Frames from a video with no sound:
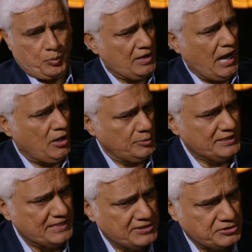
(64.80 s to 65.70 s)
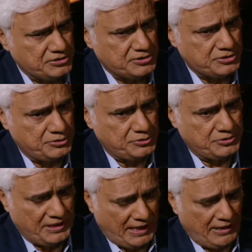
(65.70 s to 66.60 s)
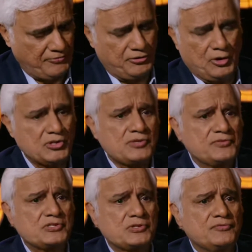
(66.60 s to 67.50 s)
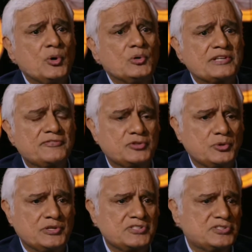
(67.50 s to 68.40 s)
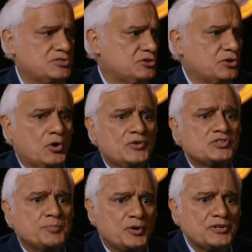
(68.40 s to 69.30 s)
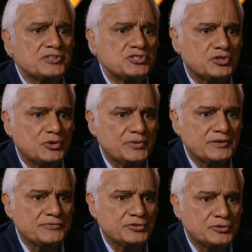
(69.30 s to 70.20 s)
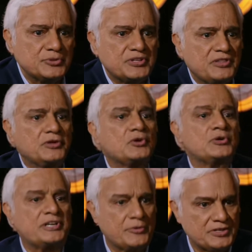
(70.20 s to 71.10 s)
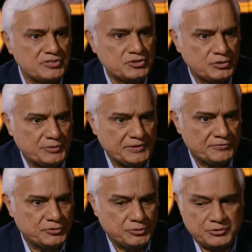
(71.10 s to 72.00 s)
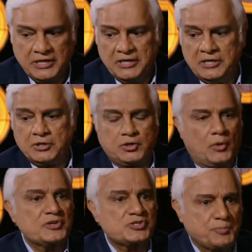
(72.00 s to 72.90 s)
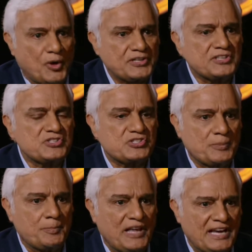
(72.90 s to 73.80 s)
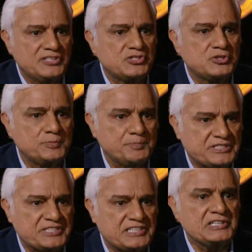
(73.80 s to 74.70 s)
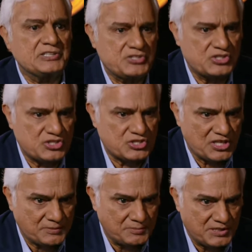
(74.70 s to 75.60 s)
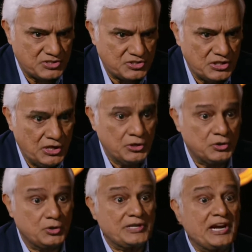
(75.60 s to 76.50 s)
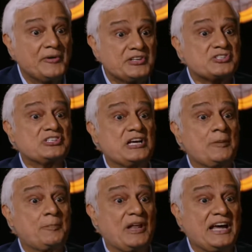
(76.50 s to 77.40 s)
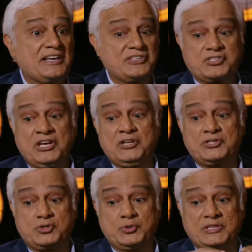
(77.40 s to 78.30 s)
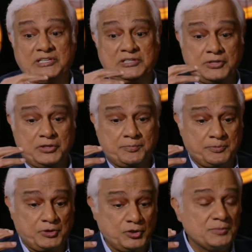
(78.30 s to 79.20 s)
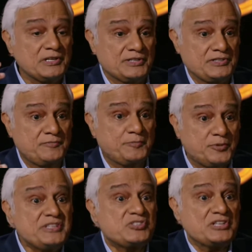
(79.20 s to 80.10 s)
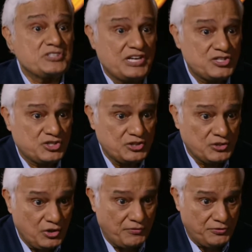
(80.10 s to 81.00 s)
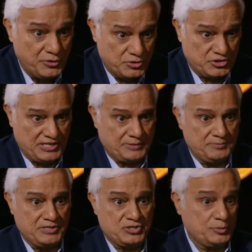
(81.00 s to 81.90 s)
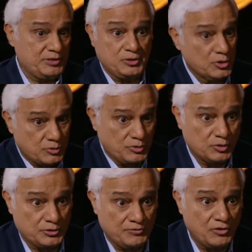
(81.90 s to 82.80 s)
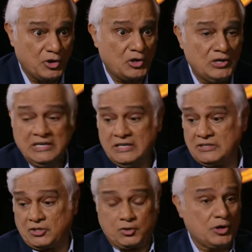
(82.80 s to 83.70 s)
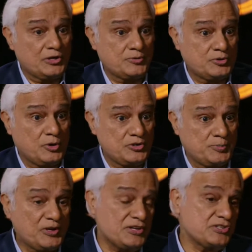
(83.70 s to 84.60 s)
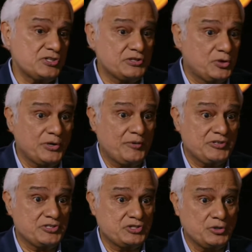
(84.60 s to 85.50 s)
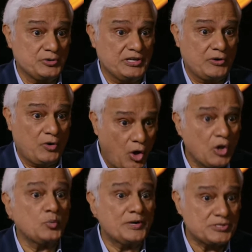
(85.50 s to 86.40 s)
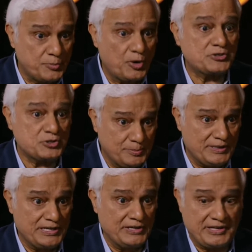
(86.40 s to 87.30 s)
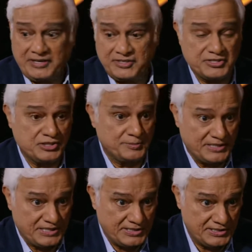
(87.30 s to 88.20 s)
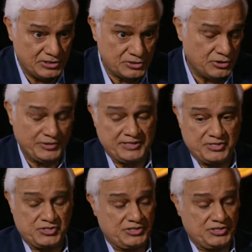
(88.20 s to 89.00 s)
But how do we get to the truth? And philosophers of old have told us there's the correspondence theory of truth and the coherence theory of truth. Correspondence applies to particular statements. Coherence applies to a cumulative presentation of those statements. So when you go to a court of law, the correspondence and coherence theory are always brought to bear in determining guilt or